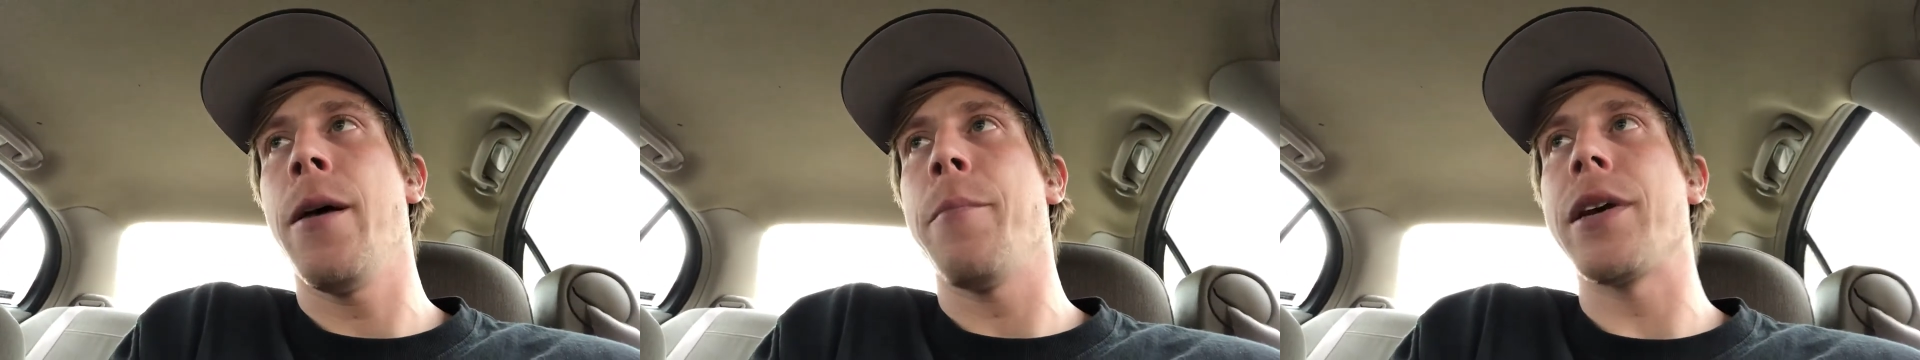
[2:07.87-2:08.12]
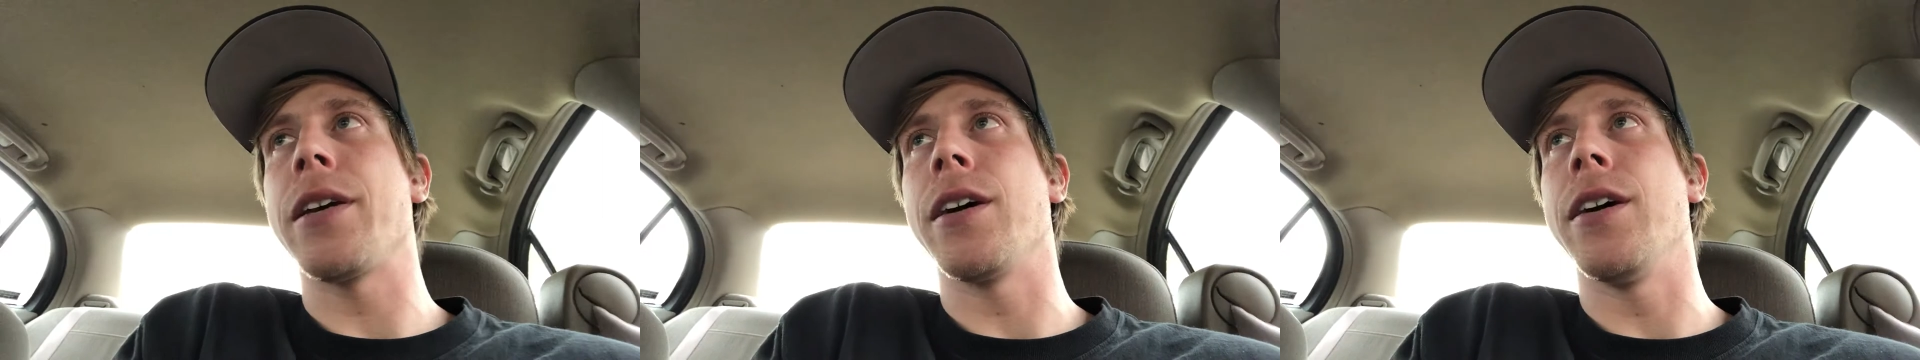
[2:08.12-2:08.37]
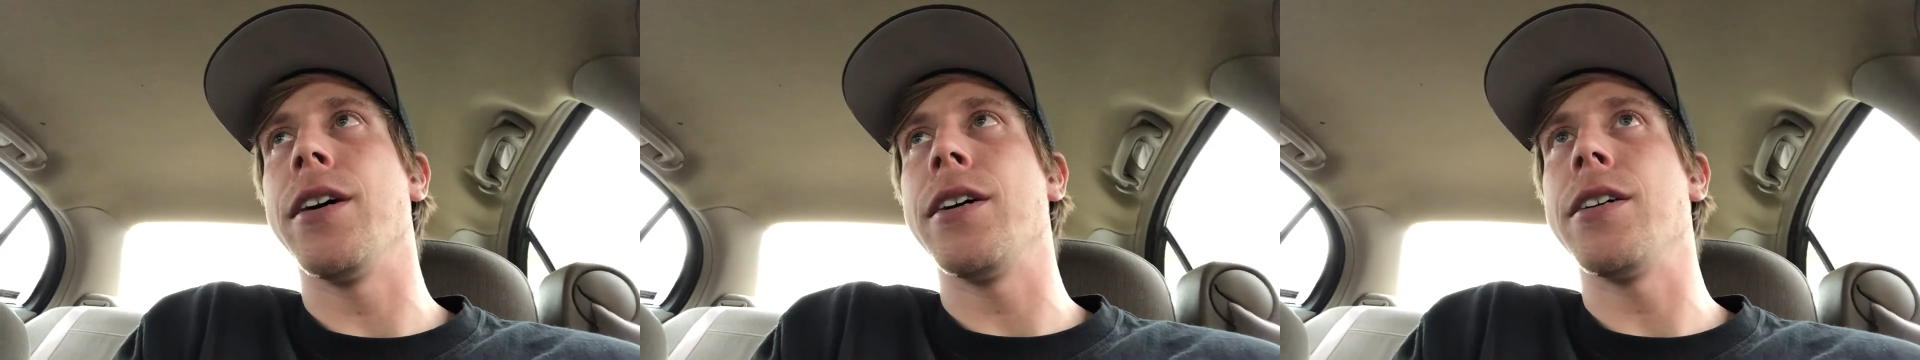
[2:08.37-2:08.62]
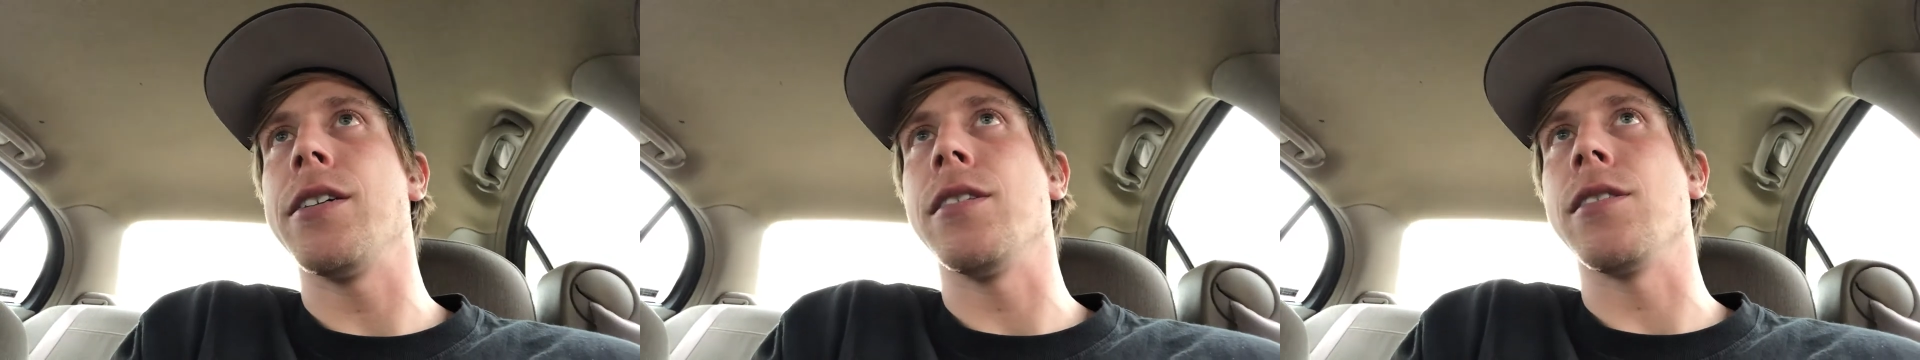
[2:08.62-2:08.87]

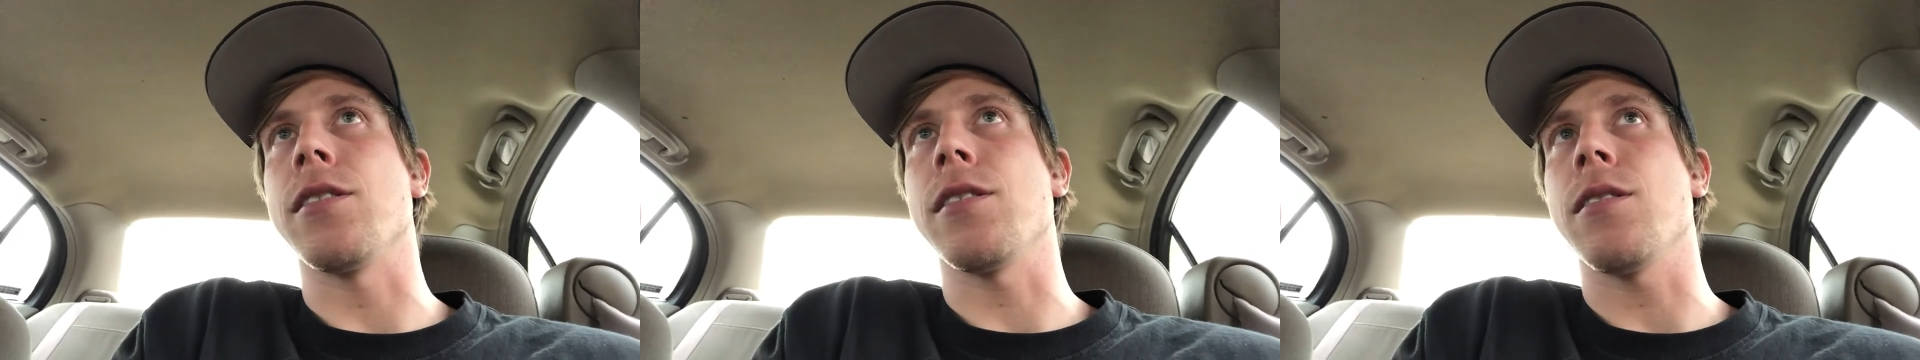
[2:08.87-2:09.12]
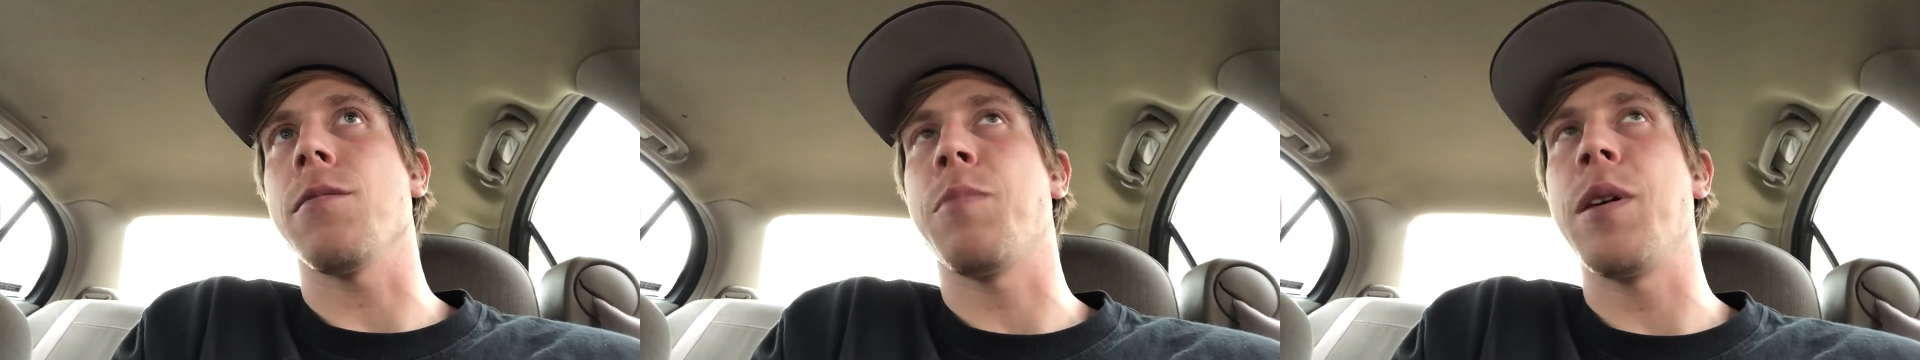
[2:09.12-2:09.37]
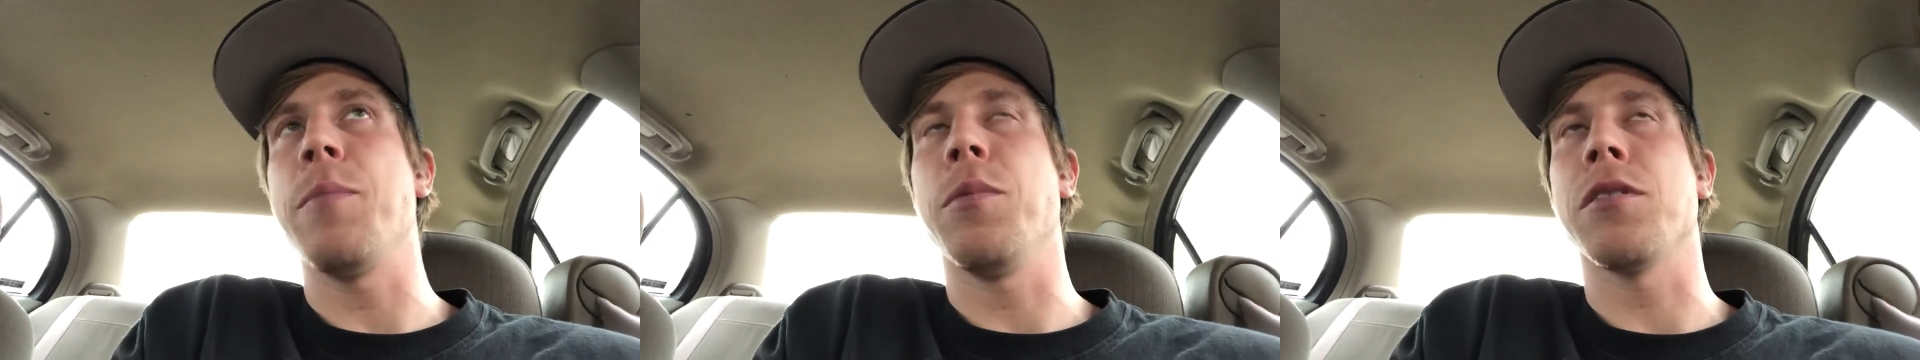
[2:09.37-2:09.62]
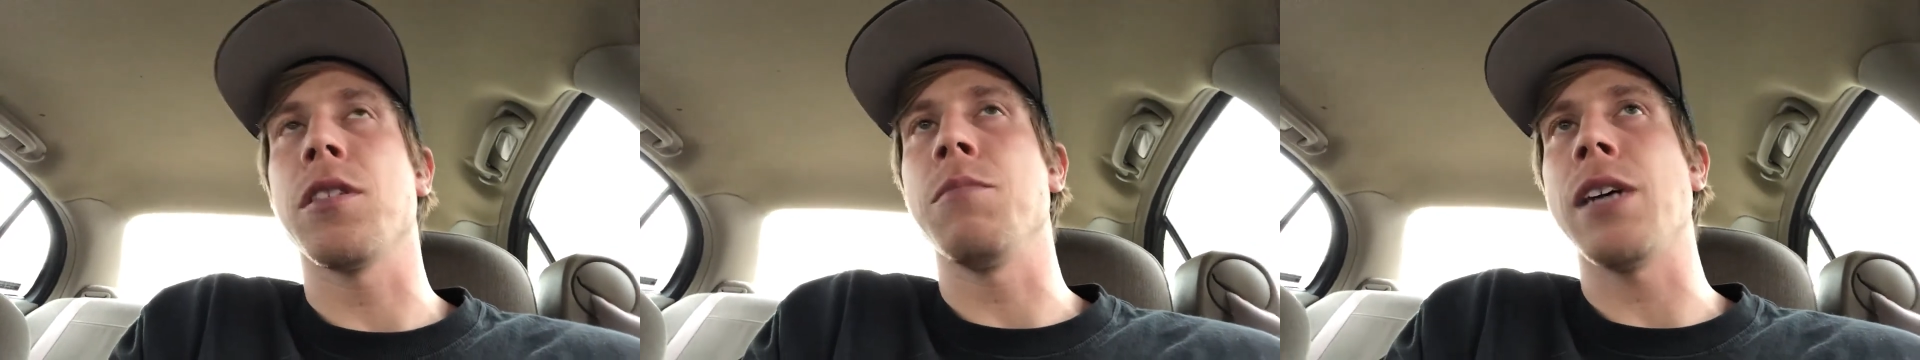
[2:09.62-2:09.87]
because people
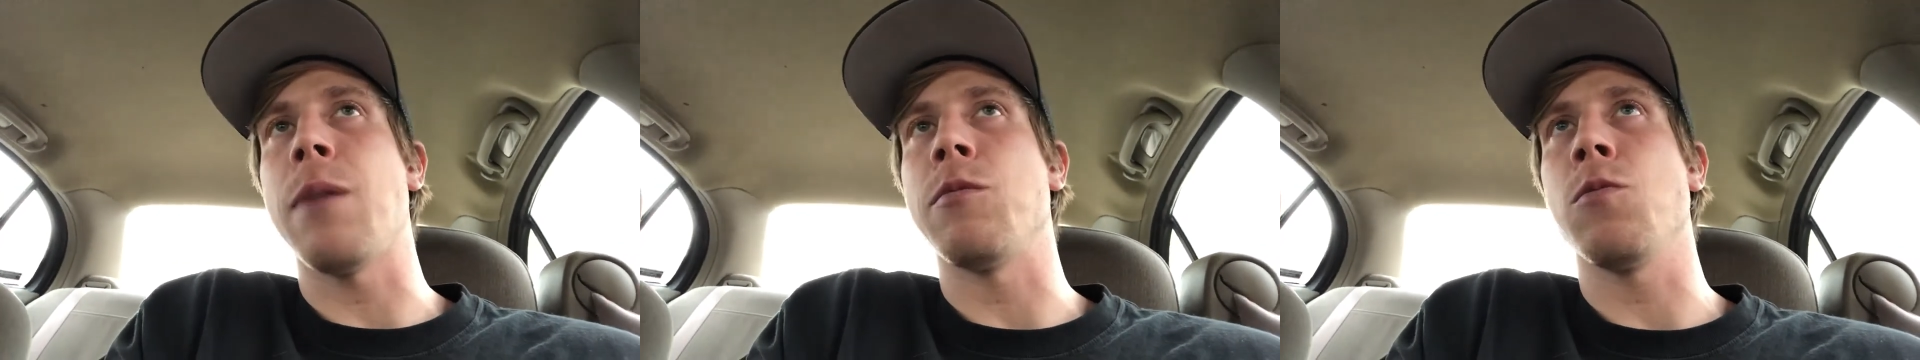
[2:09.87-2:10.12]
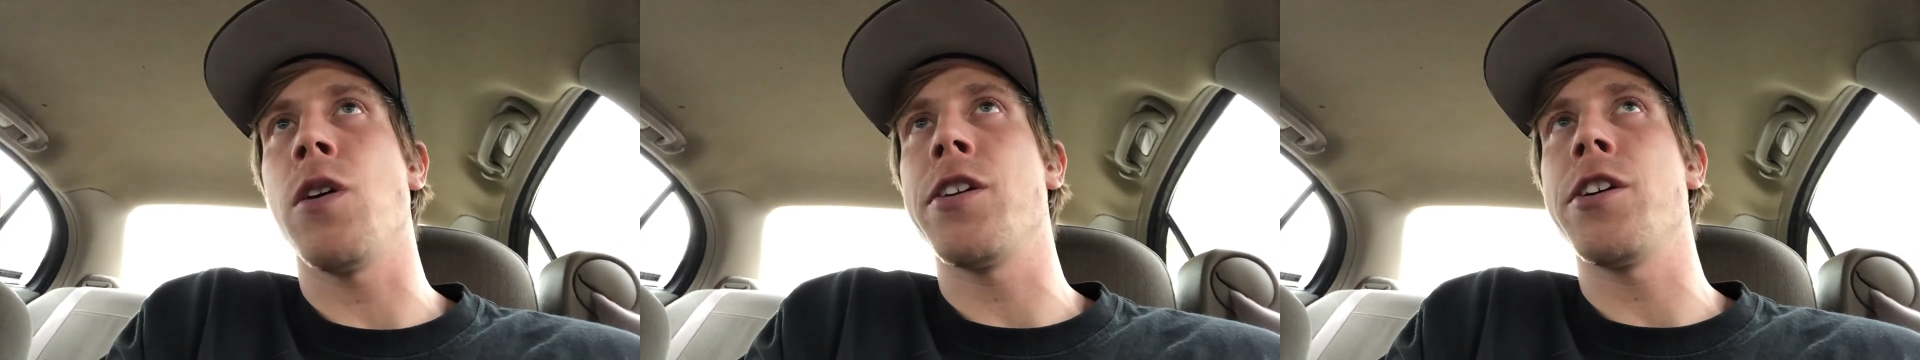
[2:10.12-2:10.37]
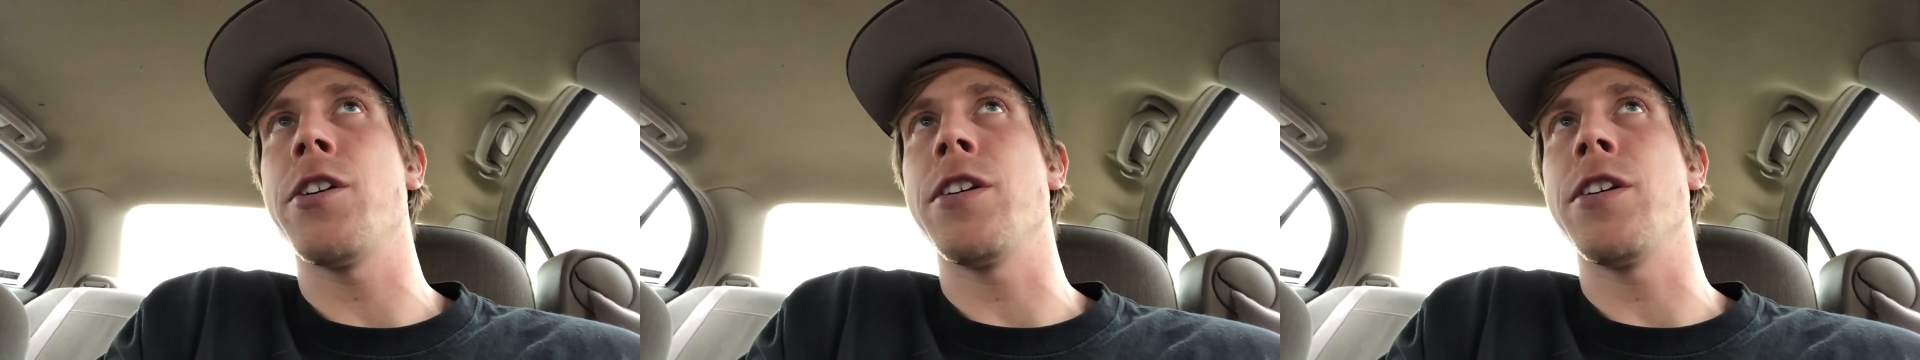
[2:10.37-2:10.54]
sometimes wonder,